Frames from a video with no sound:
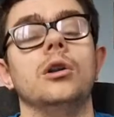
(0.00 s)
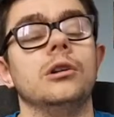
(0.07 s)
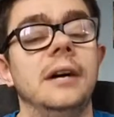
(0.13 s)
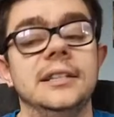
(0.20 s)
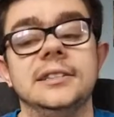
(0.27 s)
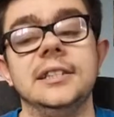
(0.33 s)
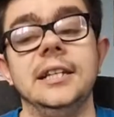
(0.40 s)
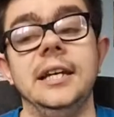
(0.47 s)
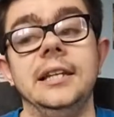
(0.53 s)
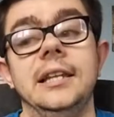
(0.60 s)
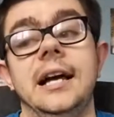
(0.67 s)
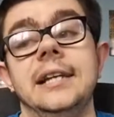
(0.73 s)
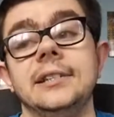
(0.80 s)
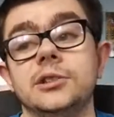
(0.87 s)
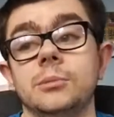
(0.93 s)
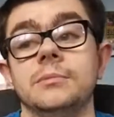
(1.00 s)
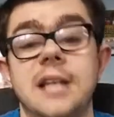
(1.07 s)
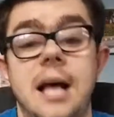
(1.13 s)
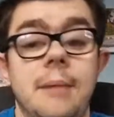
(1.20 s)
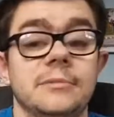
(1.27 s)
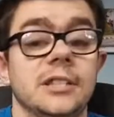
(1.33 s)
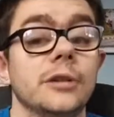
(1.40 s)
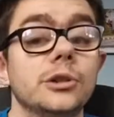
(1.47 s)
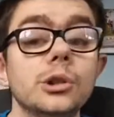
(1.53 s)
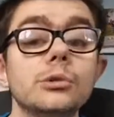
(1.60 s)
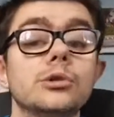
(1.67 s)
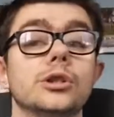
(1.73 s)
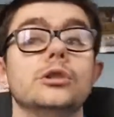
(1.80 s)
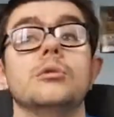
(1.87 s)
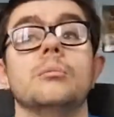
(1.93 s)
I say, like, sometimes I
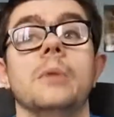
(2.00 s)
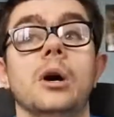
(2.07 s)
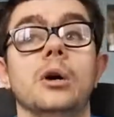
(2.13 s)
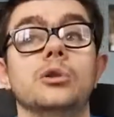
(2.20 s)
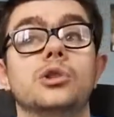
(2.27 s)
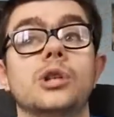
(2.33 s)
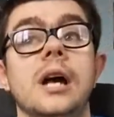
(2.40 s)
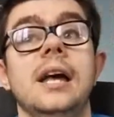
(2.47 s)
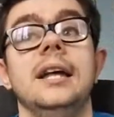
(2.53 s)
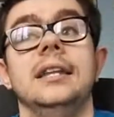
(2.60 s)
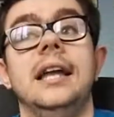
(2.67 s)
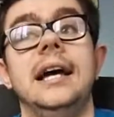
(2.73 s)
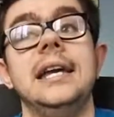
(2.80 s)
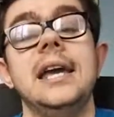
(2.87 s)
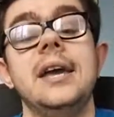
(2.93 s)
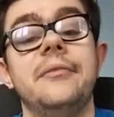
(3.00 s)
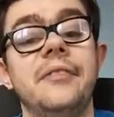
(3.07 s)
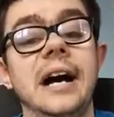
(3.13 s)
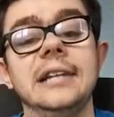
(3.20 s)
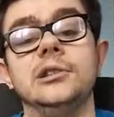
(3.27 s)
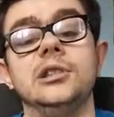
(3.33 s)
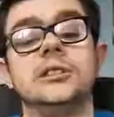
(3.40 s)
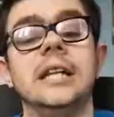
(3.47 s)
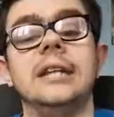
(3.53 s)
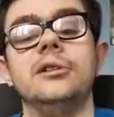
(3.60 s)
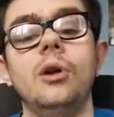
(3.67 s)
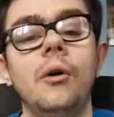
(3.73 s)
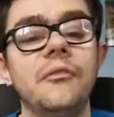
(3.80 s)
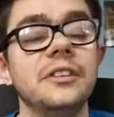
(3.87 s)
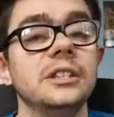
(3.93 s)
do too much. Like, if I just
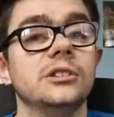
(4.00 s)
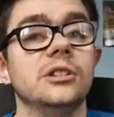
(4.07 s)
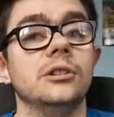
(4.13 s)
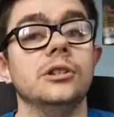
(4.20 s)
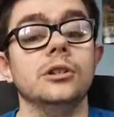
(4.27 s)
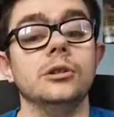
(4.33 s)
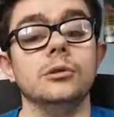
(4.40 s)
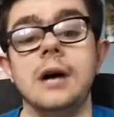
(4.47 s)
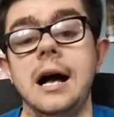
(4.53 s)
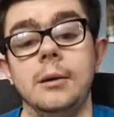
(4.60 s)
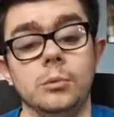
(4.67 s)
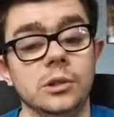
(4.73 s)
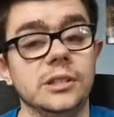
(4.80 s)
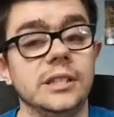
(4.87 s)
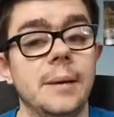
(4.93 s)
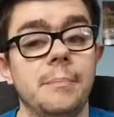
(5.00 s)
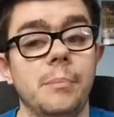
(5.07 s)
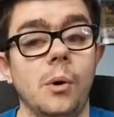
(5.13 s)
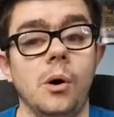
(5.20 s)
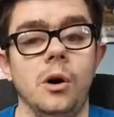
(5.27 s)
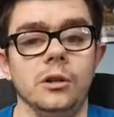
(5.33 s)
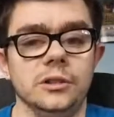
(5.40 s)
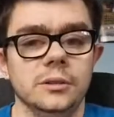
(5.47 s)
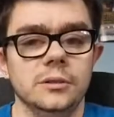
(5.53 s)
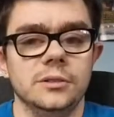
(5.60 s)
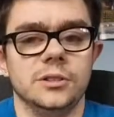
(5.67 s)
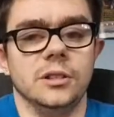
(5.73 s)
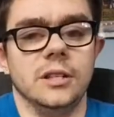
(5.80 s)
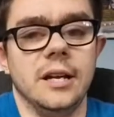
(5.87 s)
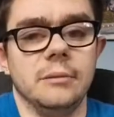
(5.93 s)
had nothing to do, I would get bored.
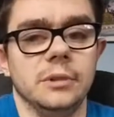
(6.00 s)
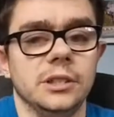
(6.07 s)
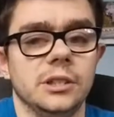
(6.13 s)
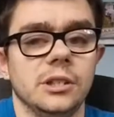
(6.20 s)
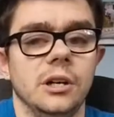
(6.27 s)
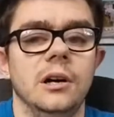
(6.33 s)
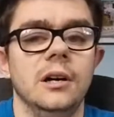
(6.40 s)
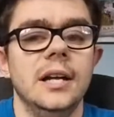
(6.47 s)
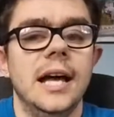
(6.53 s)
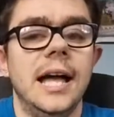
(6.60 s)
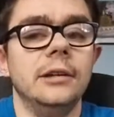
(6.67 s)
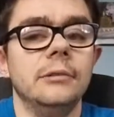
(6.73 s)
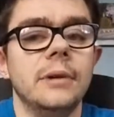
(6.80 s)
So there we go.